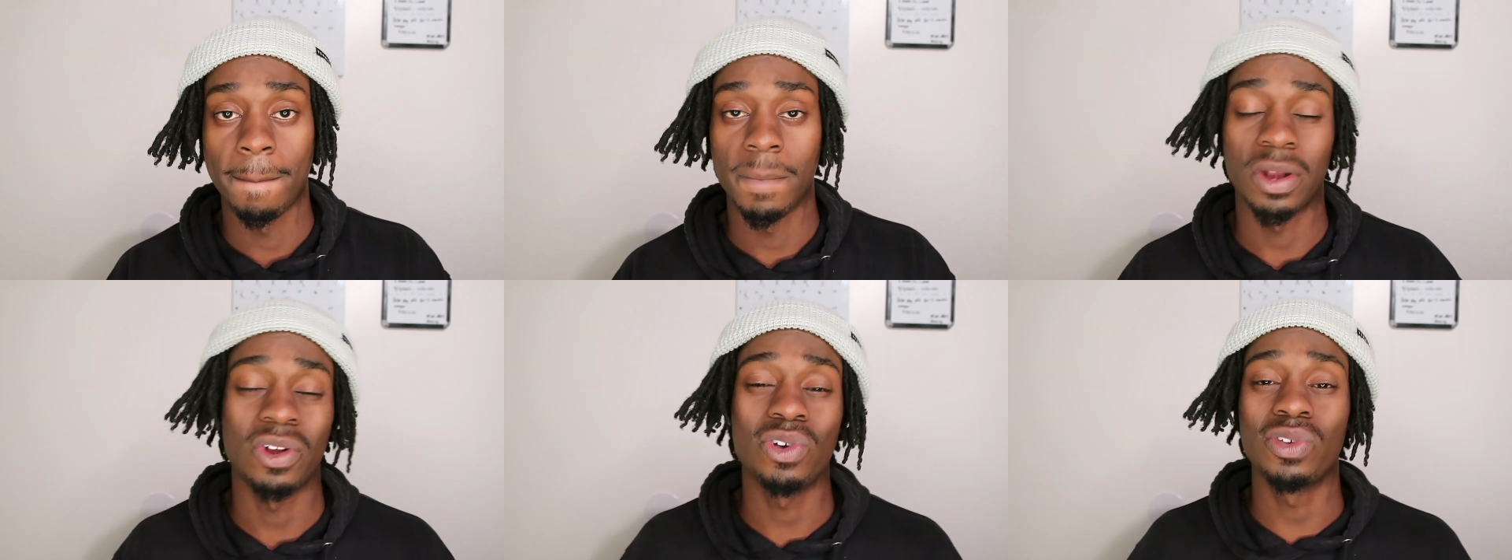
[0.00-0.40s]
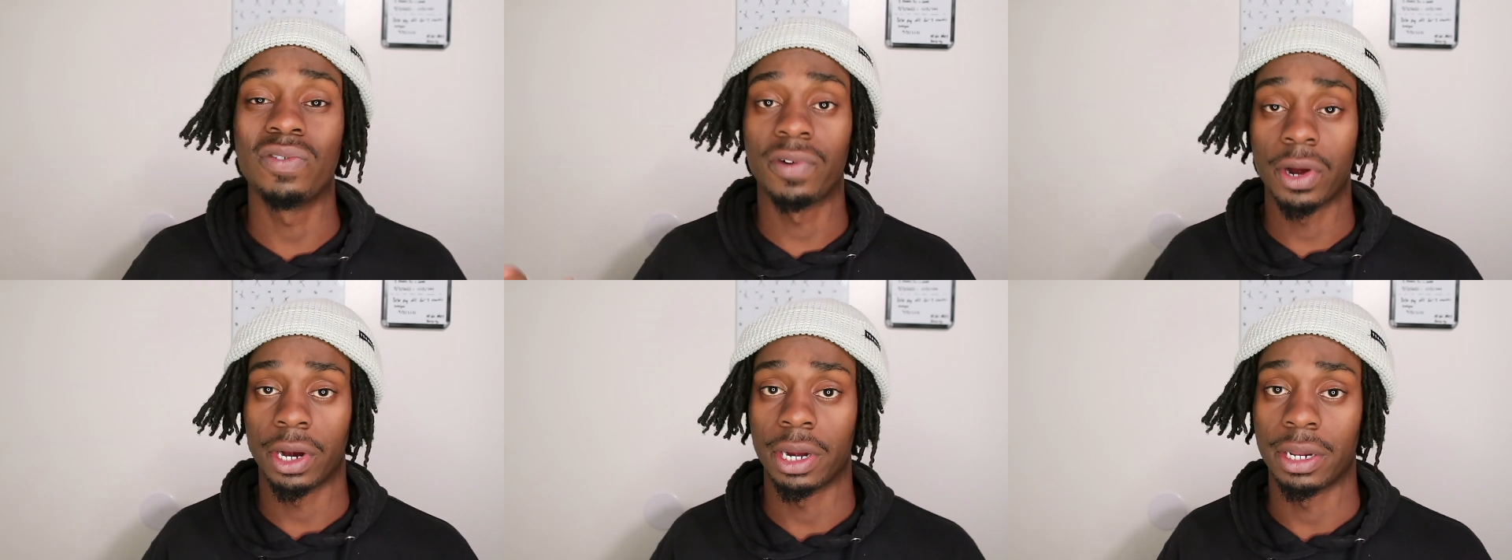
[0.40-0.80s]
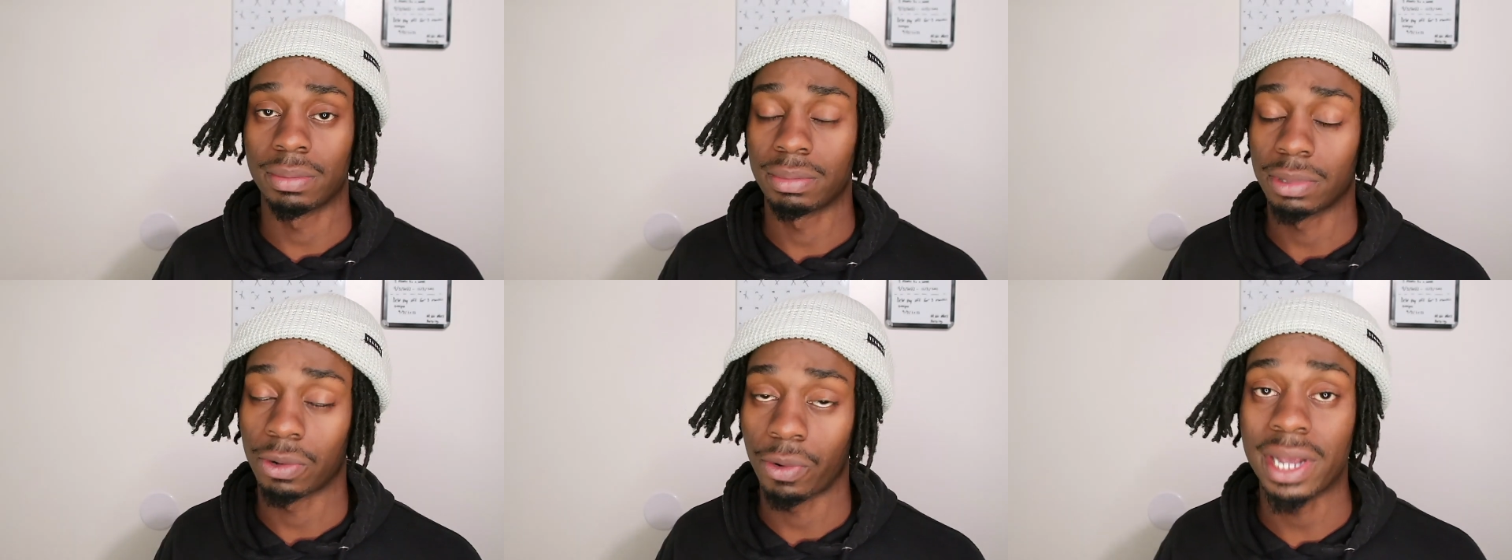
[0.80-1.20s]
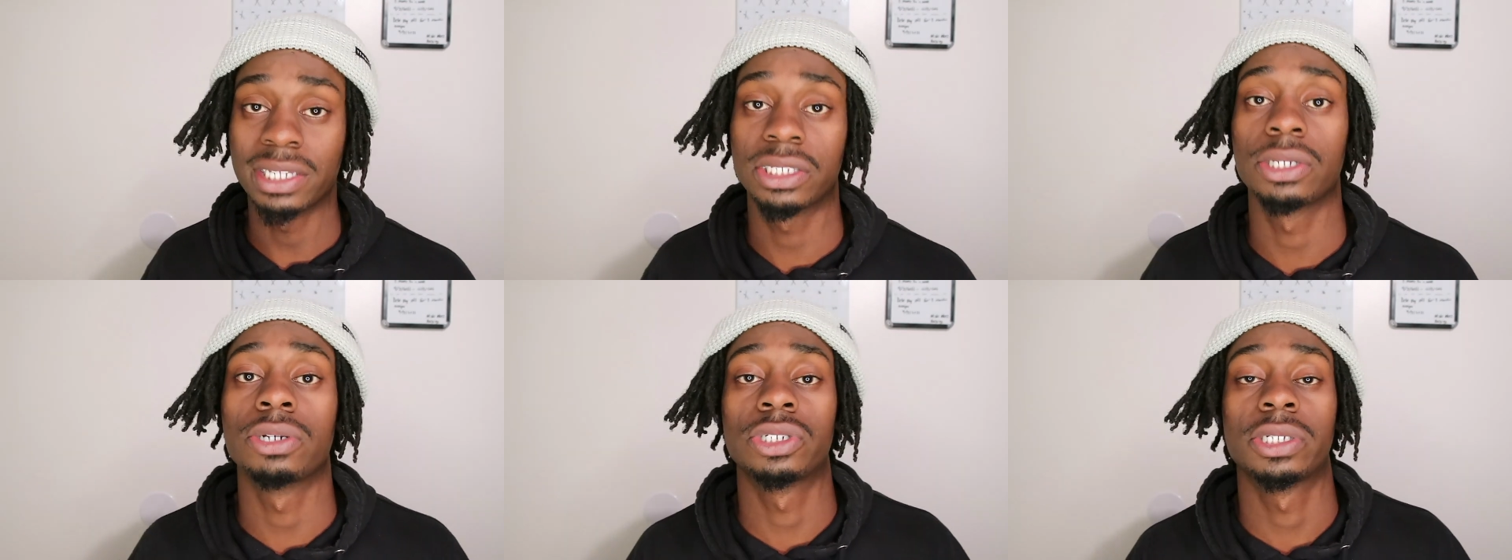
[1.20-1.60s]
I know you've heard it.
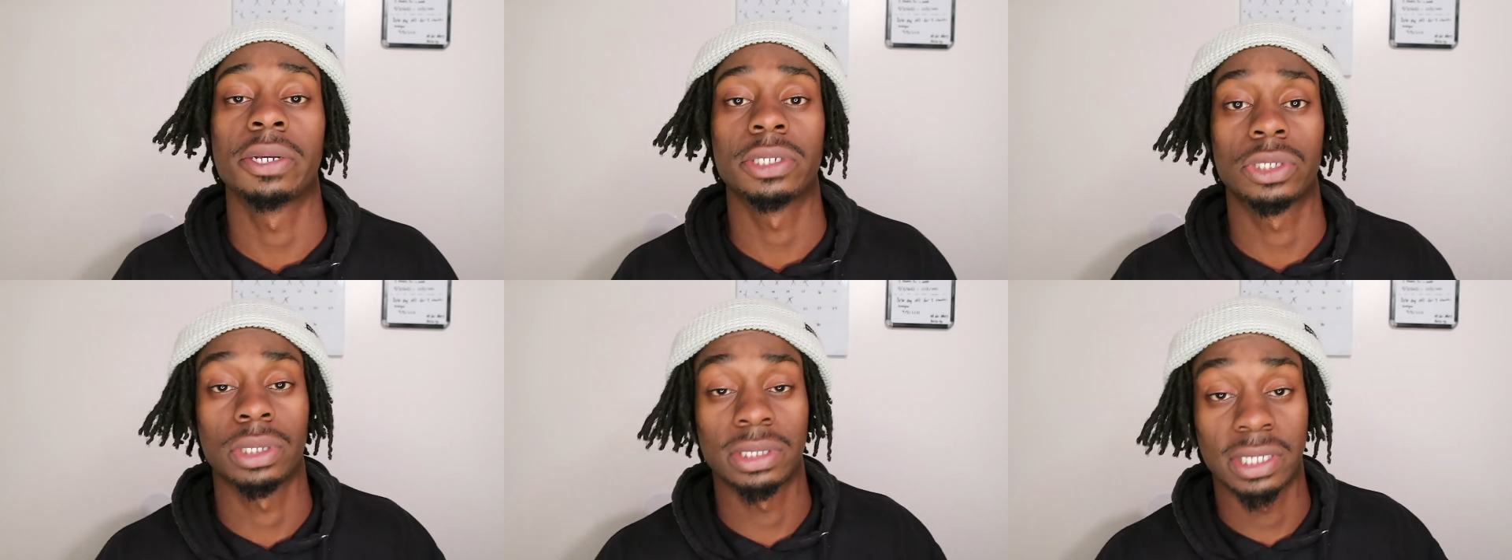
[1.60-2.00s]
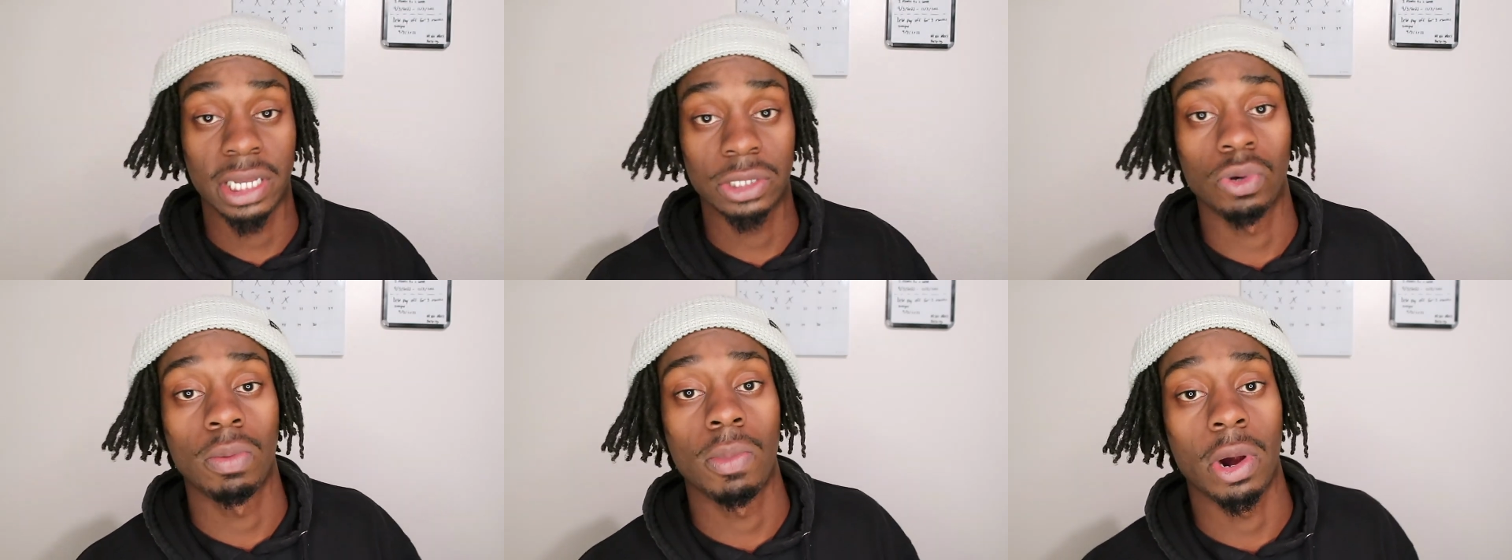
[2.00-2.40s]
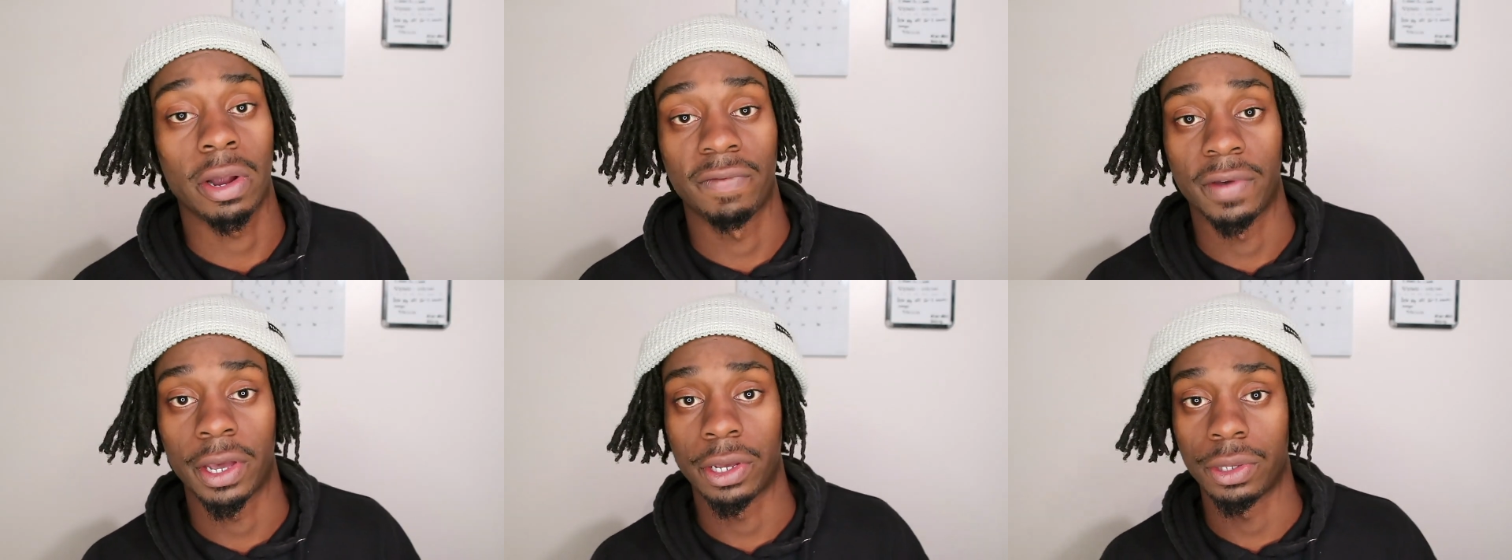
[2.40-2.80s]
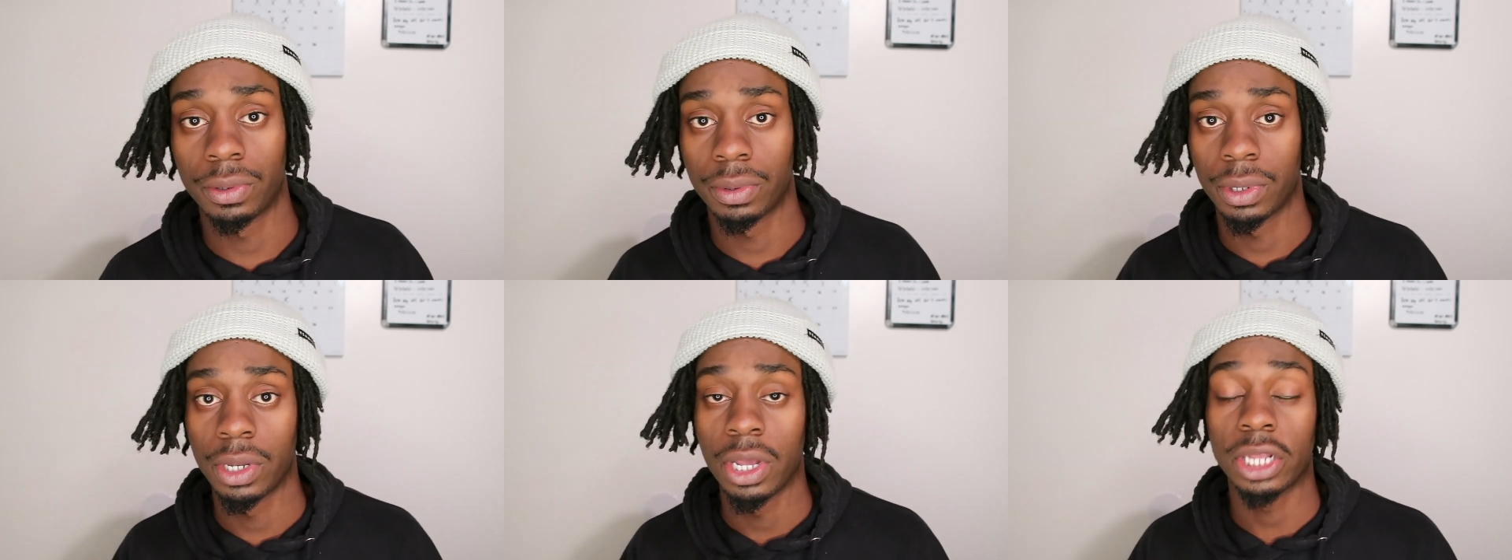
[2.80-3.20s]
Raising your sexual market value.
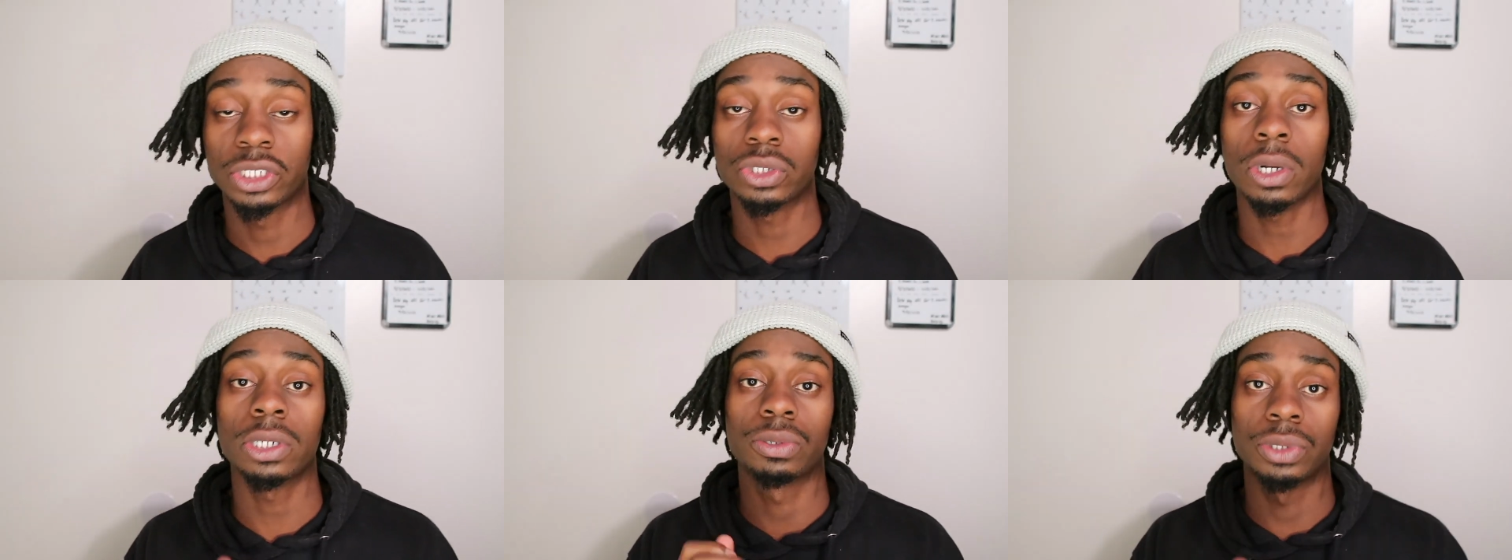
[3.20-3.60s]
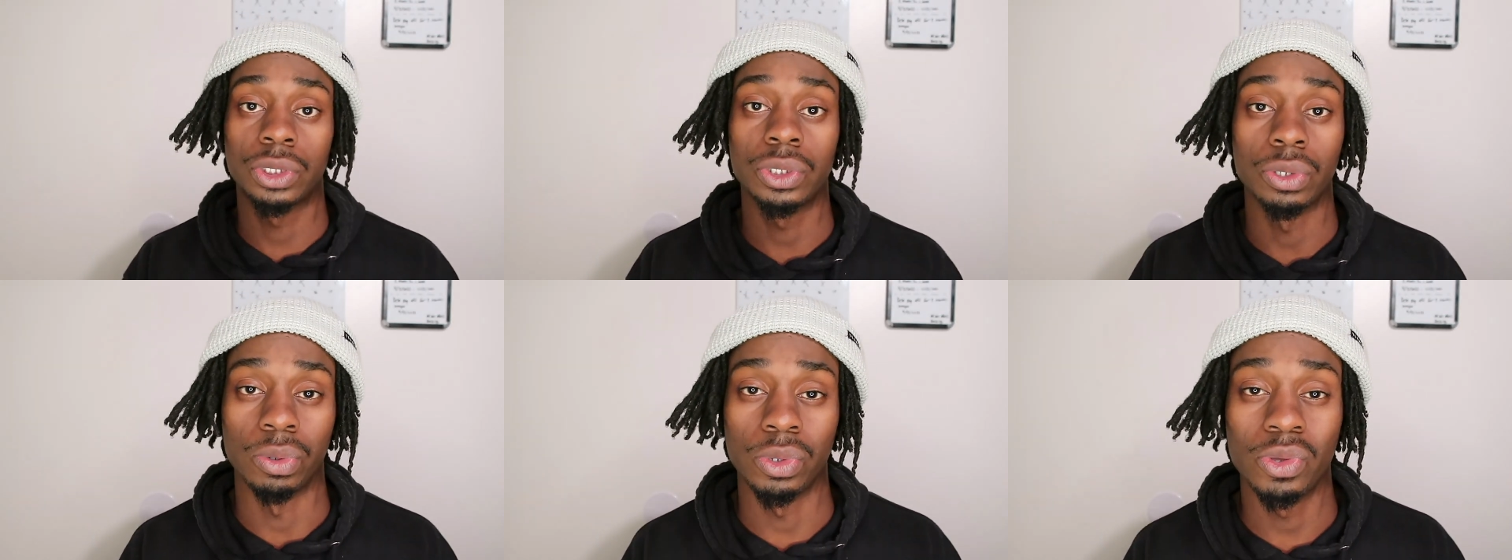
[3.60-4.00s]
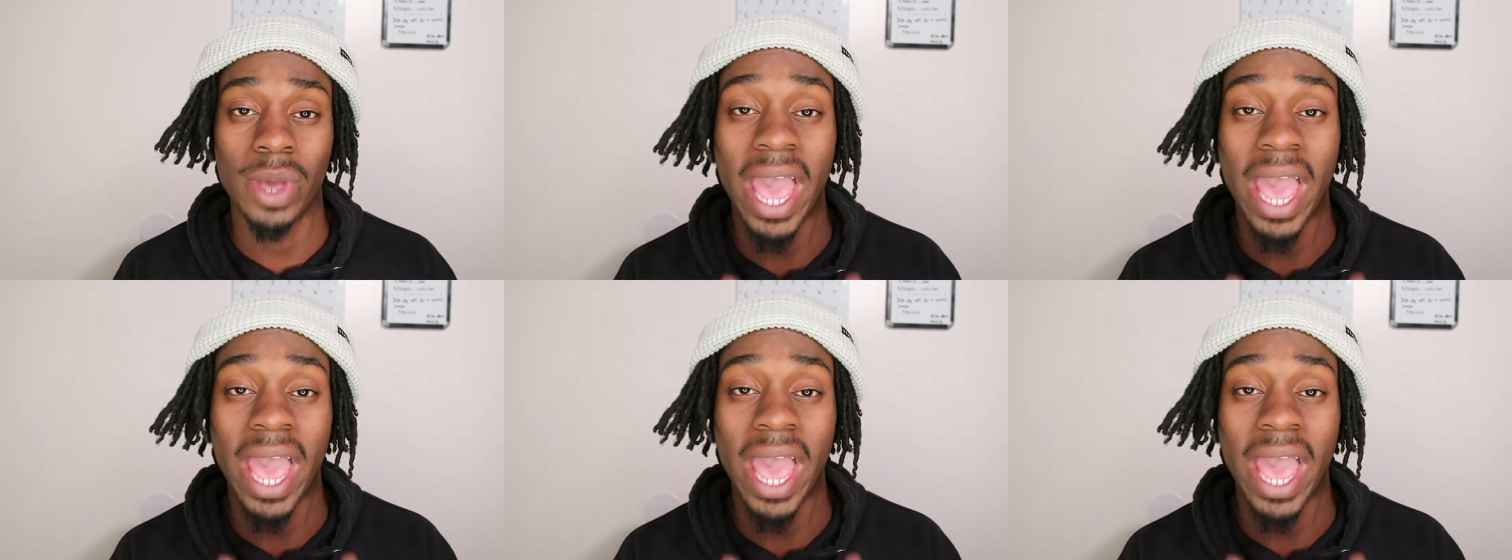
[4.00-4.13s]
It starts with you. You